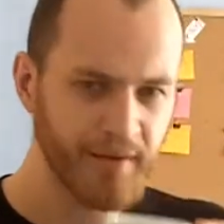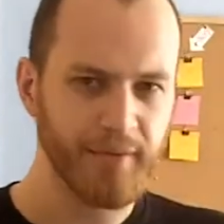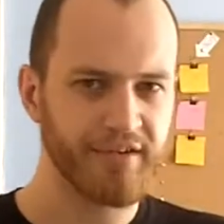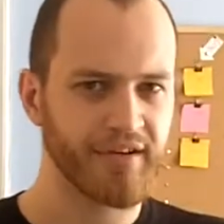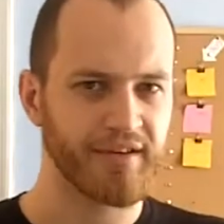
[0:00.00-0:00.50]
I
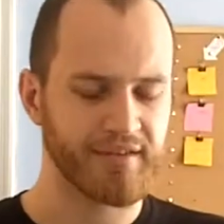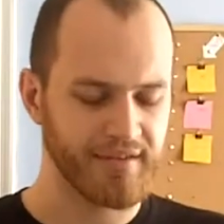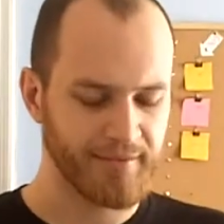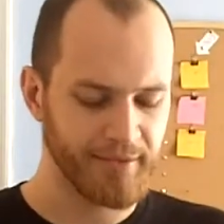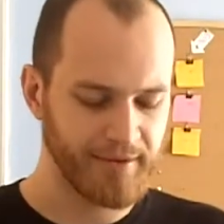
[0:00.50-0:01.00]
will drink this
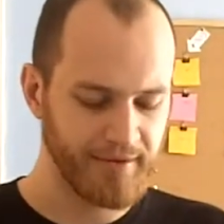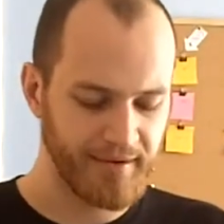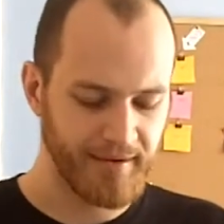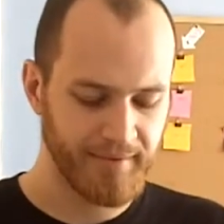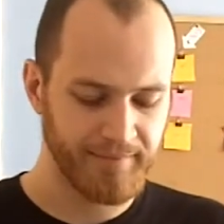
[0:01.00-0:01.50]
at some point.
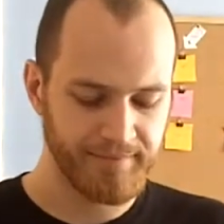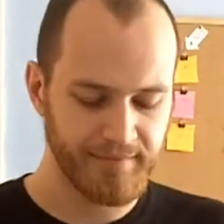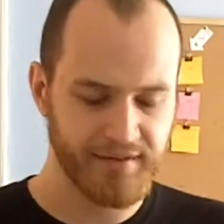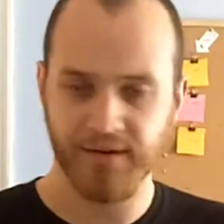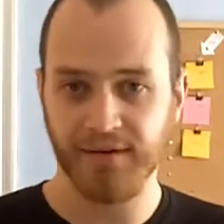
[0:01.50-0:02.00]
Um,
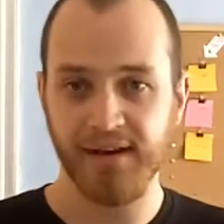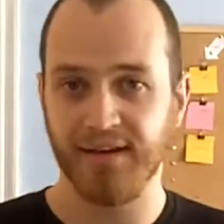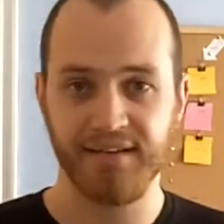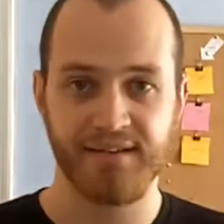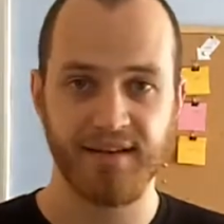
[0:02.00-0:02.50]
so
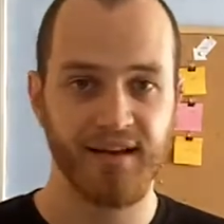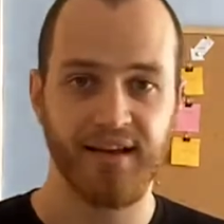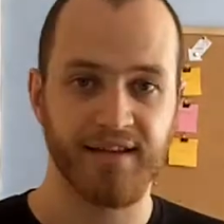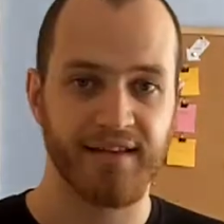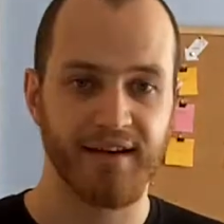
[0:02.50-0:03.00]
yeah, it's I
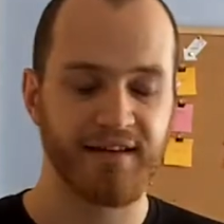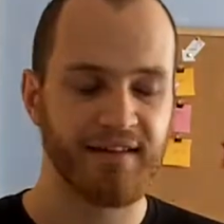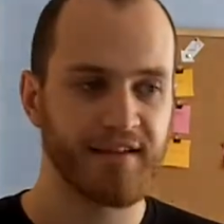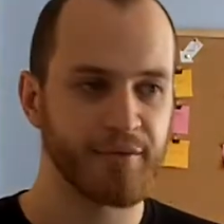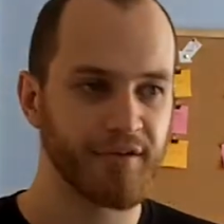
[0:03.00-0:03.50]
like that.
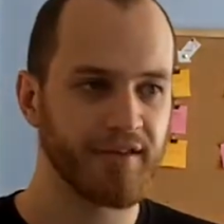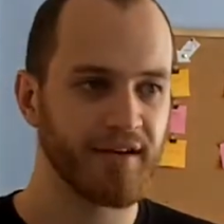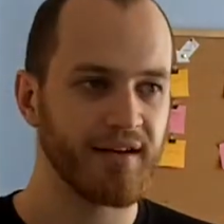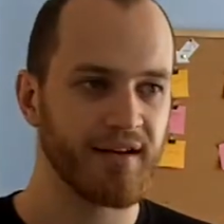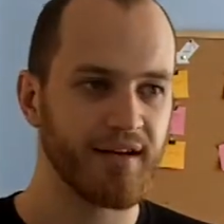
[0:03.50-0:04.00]
That's one
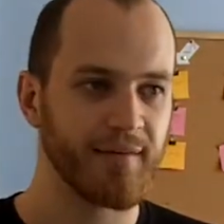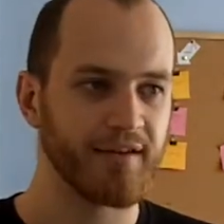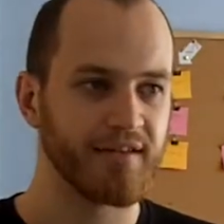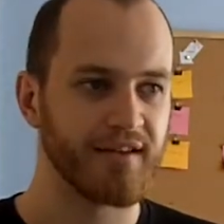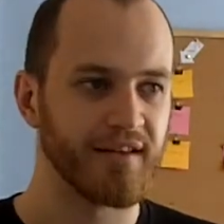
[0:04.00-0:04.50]
thing I like
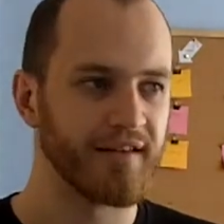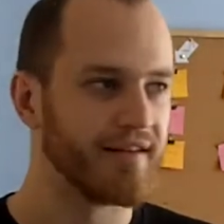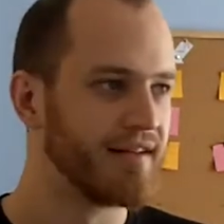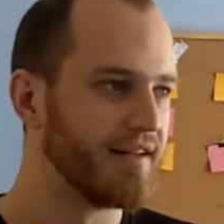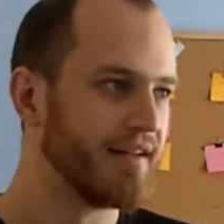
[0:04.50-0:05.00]
about Nukezilla that